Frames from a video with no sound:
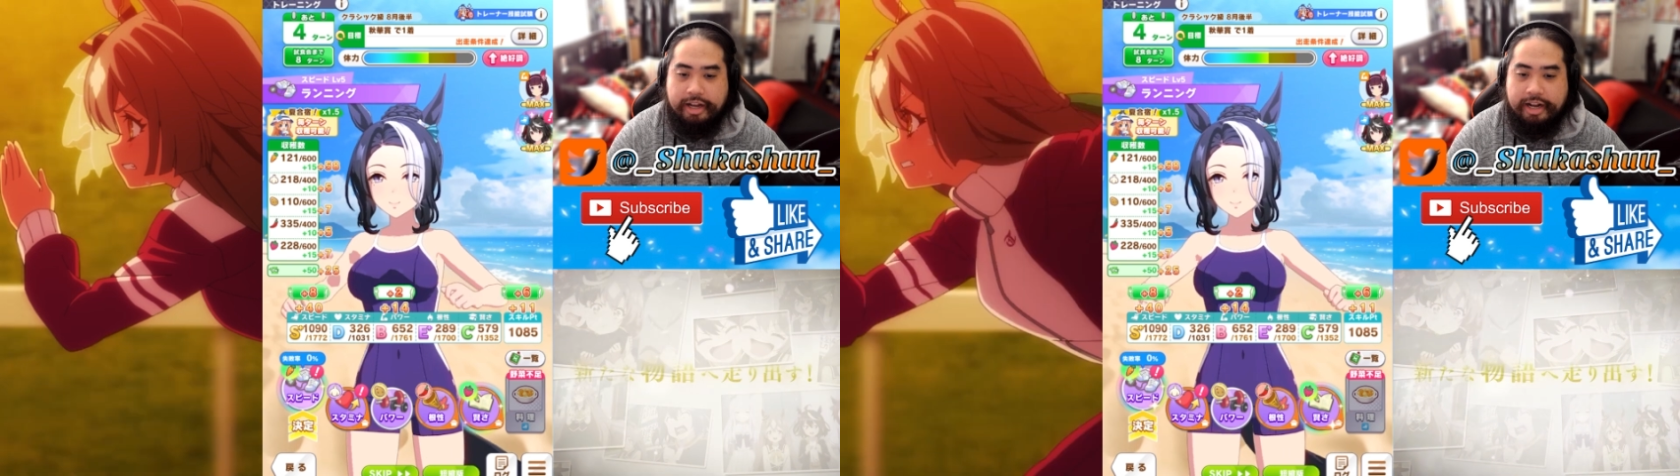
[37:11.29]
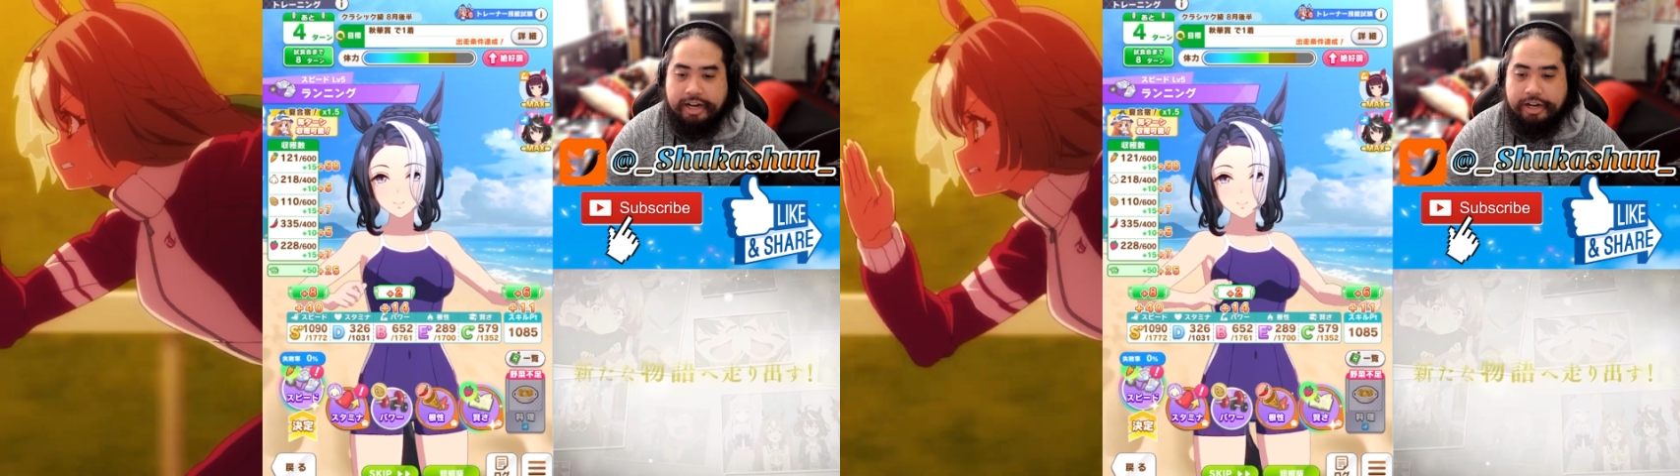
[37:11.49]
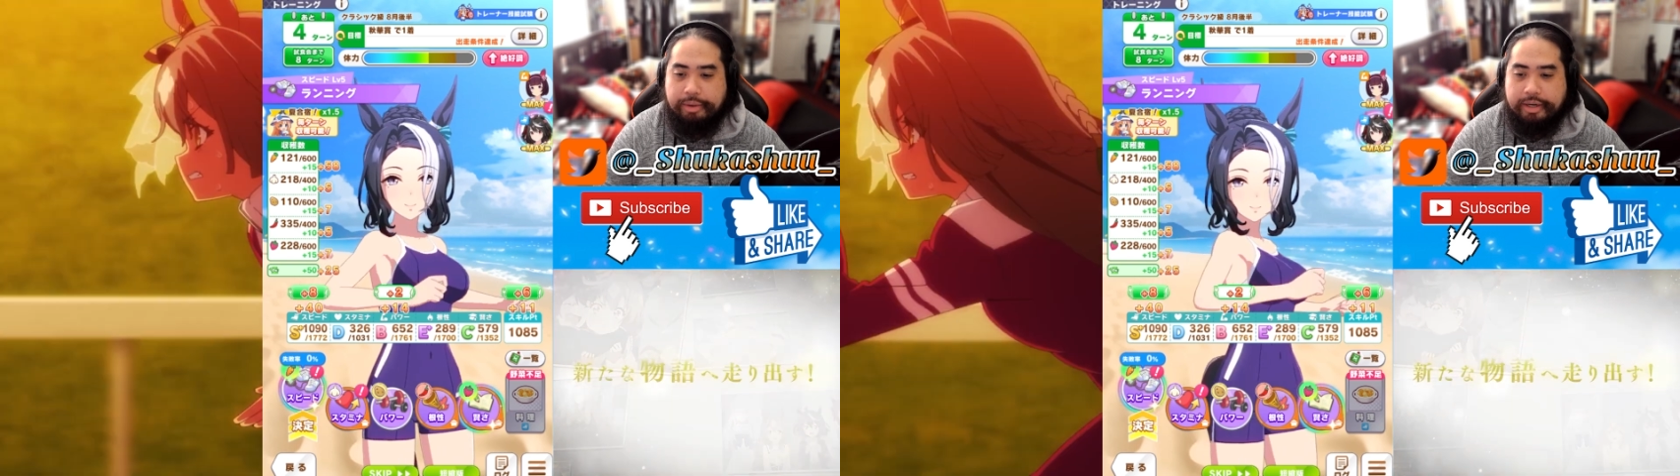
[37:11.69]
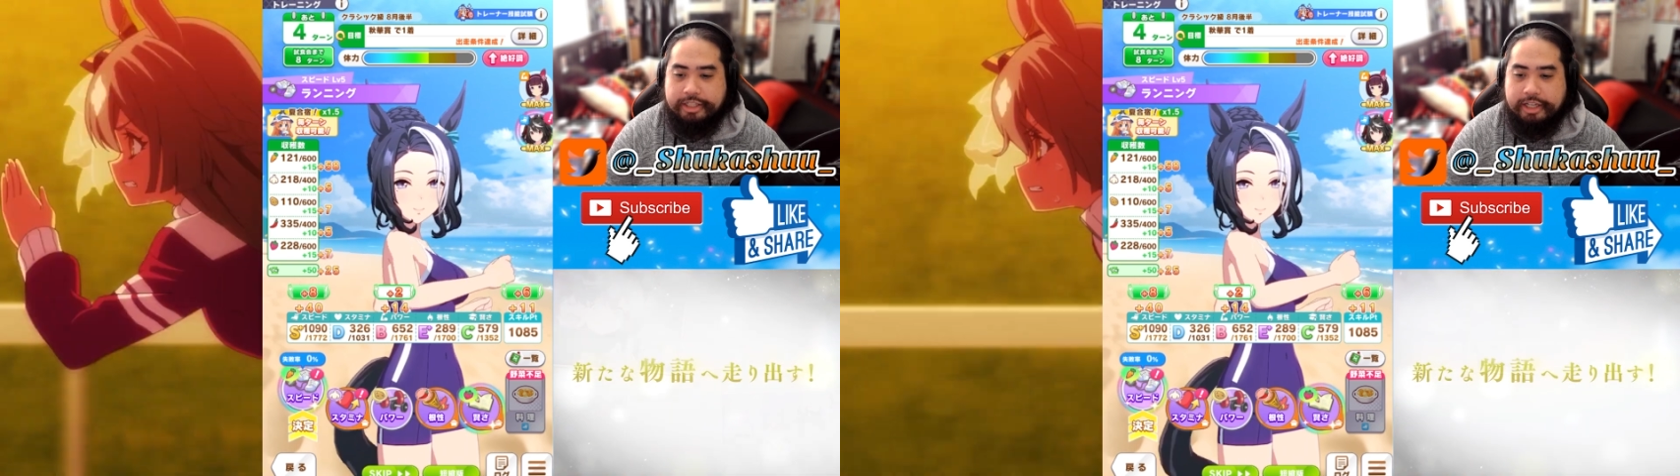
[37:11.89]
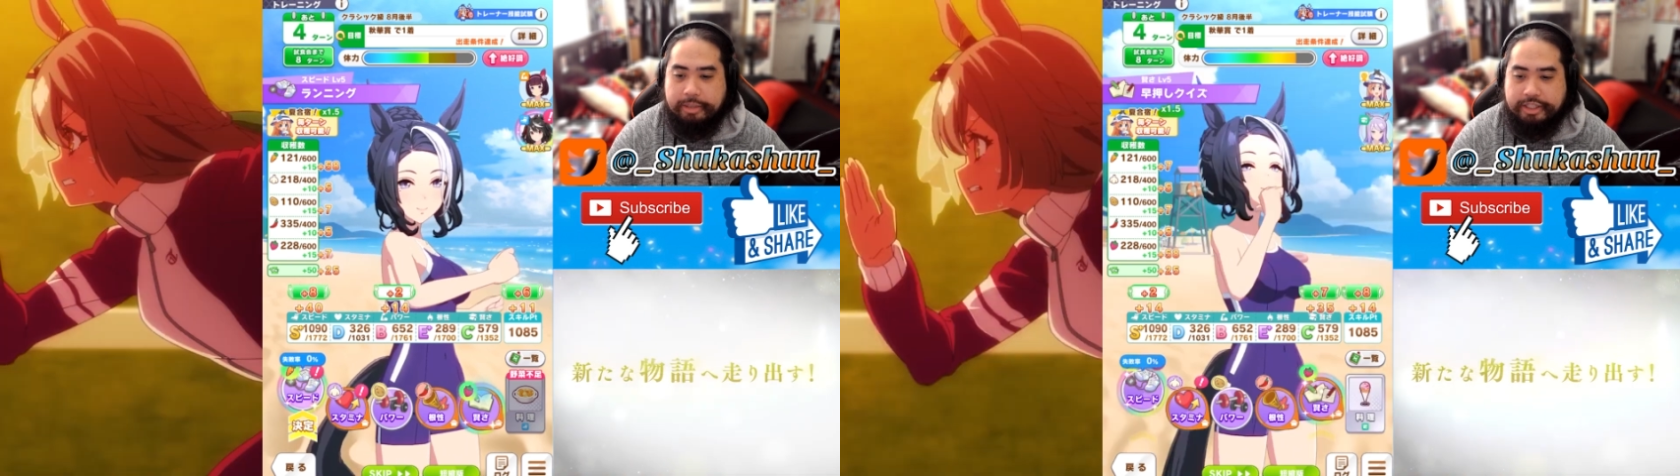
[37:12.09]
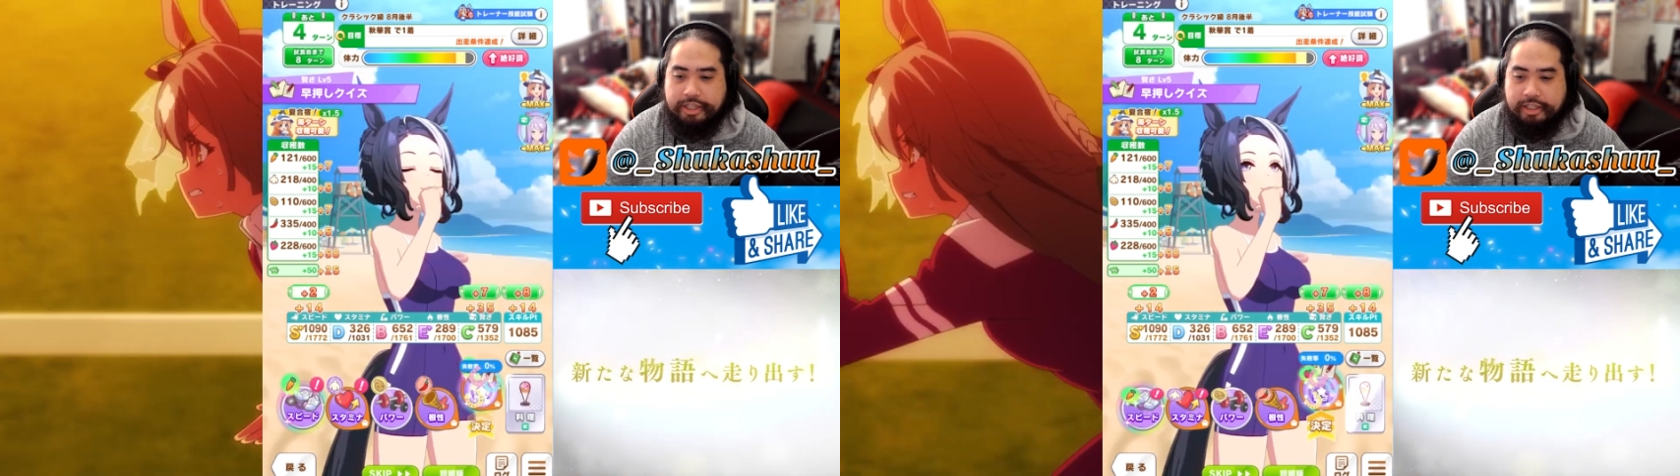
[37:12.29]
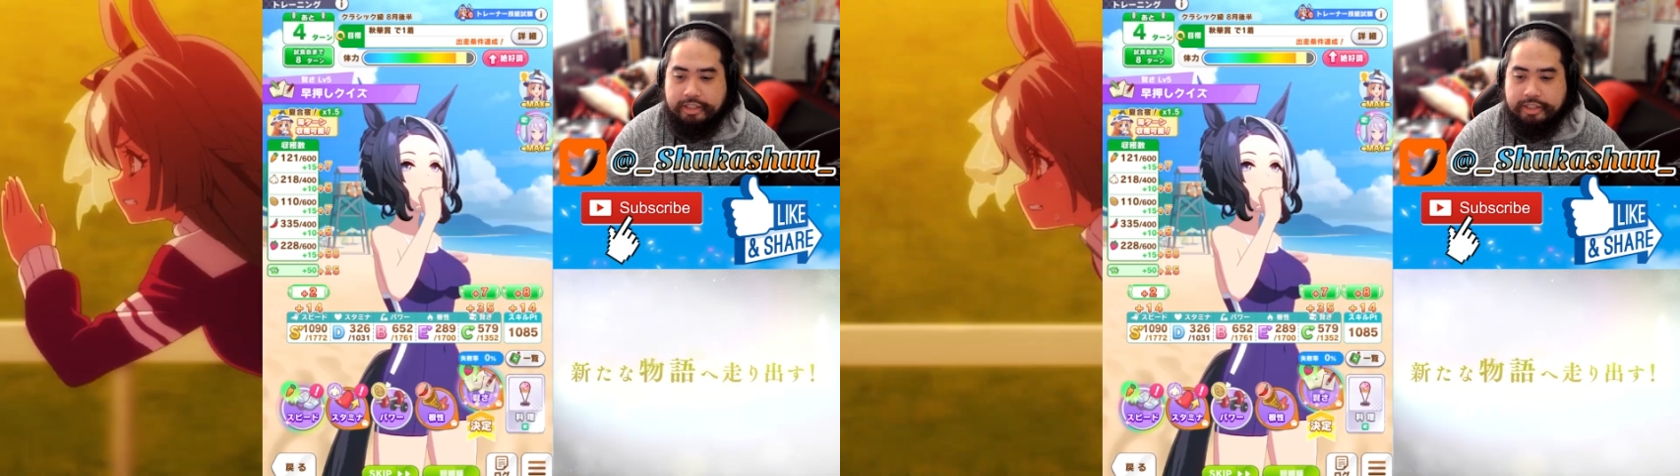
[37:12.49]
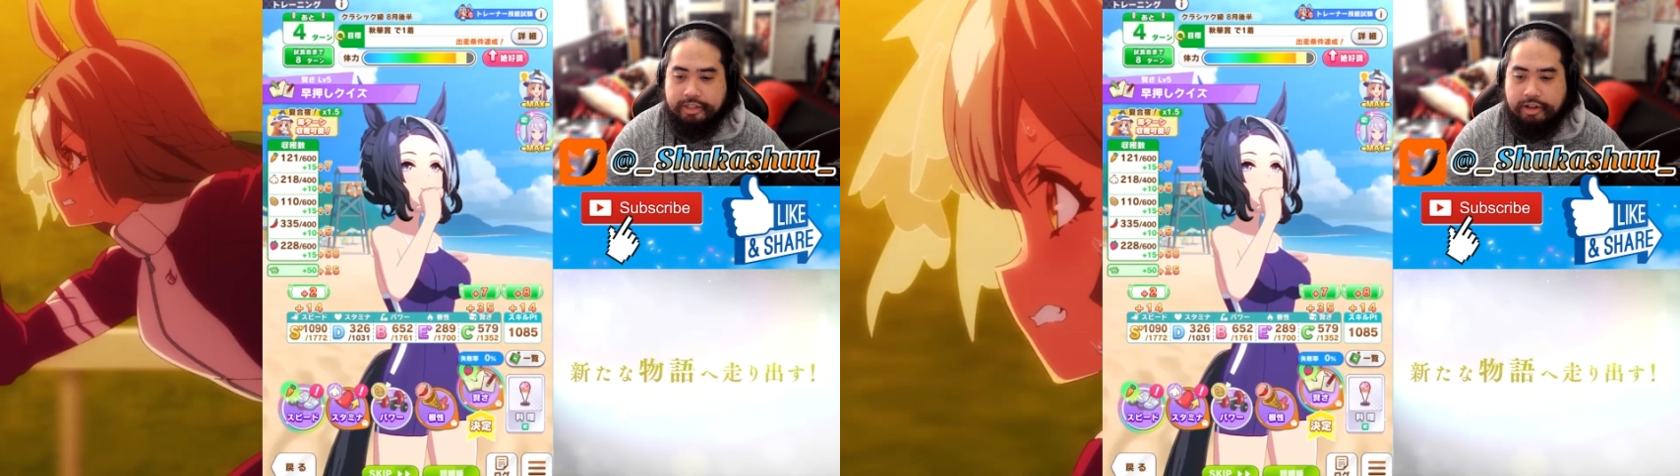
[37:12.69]
didn't want to take my
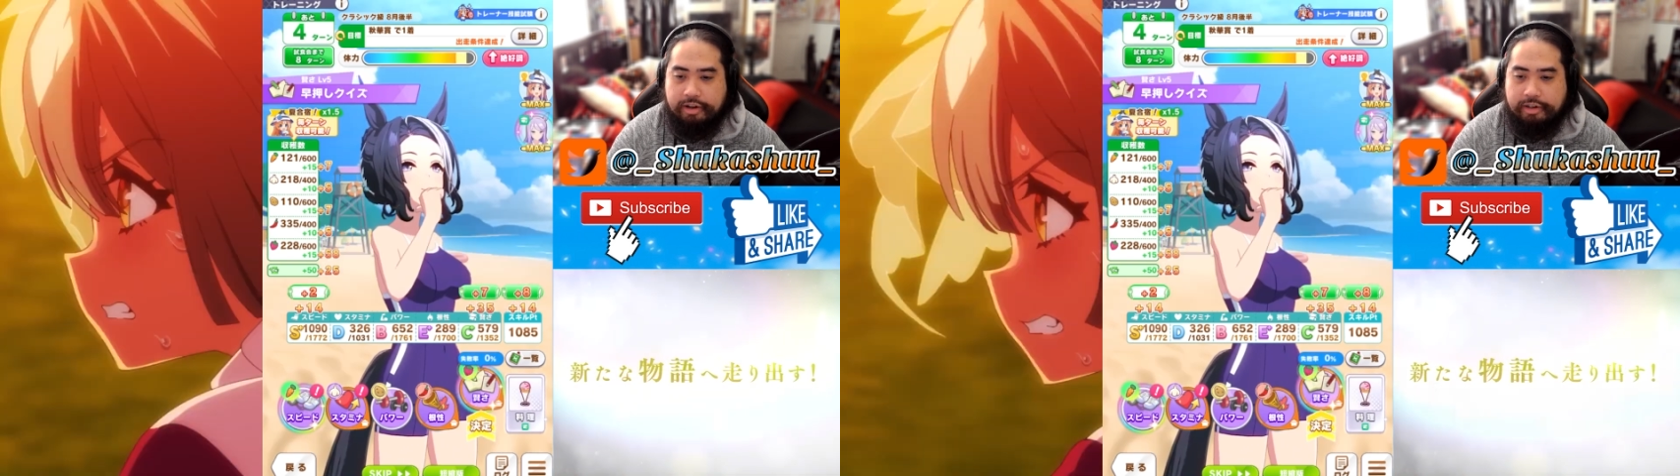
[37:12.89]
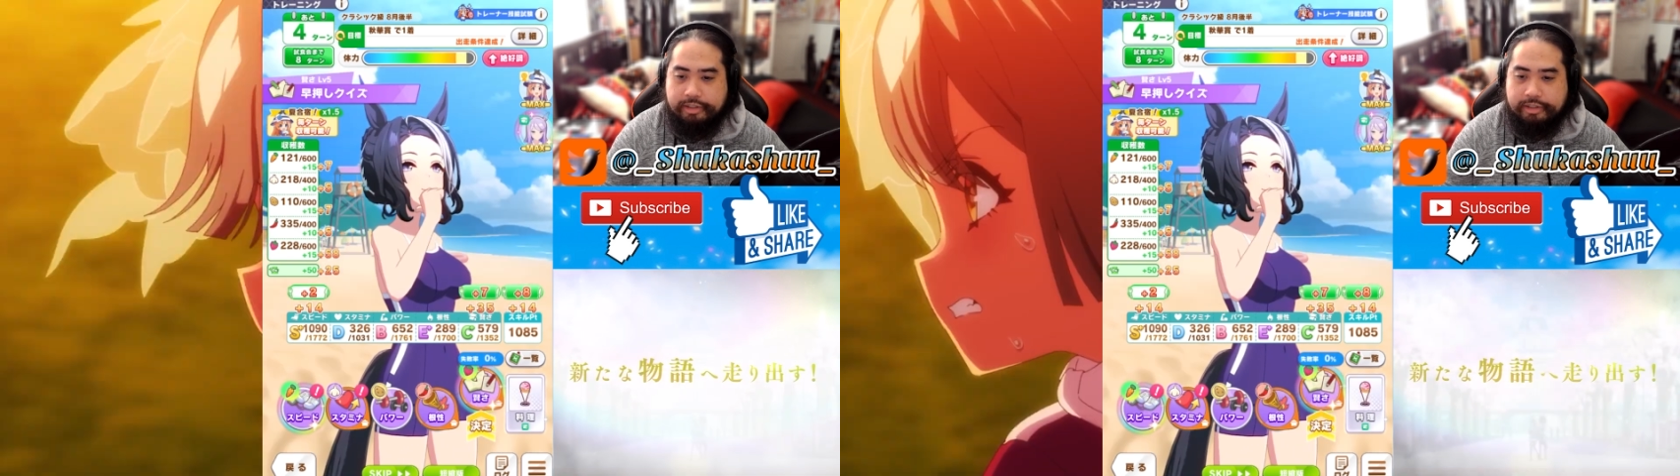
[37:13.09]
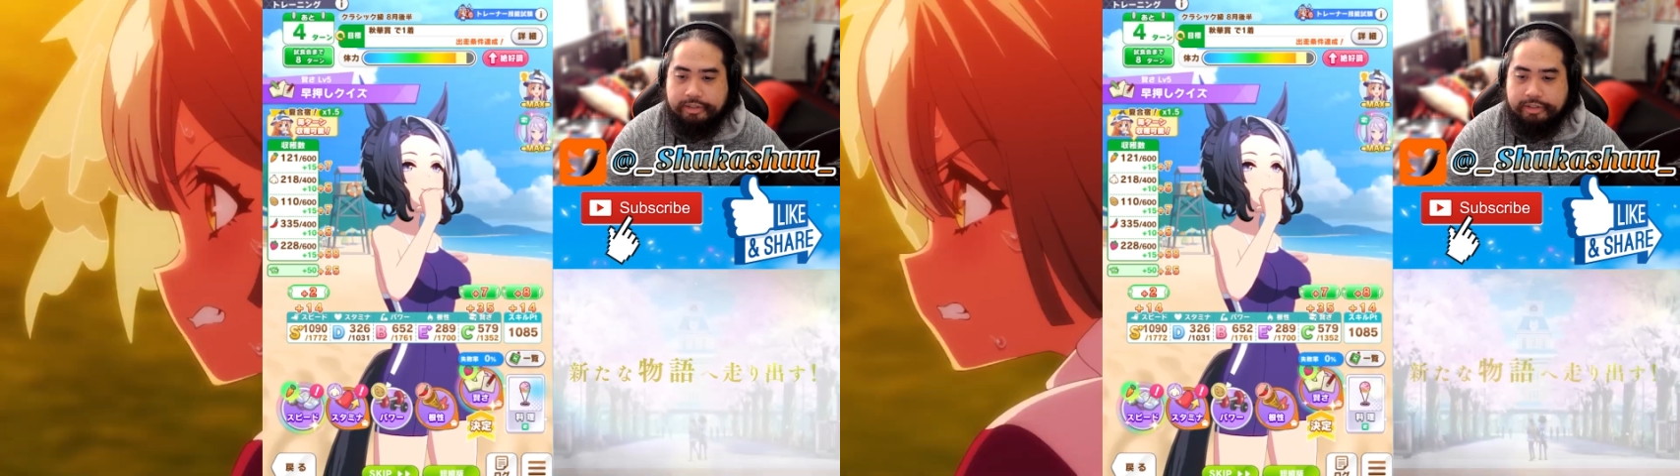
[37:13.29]
chances on